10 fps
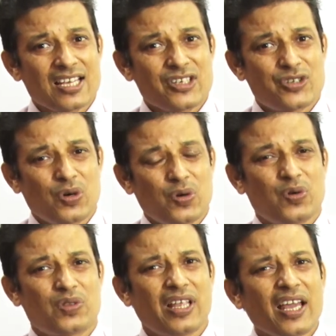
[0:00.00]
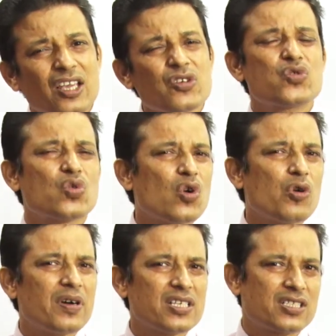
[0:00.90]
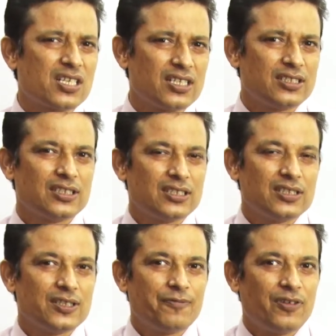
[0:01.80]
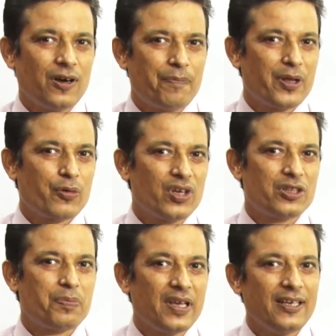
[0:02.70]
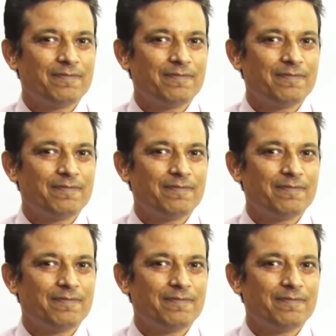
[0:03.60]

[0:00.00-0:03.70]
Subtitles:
So, thank you so much for being with me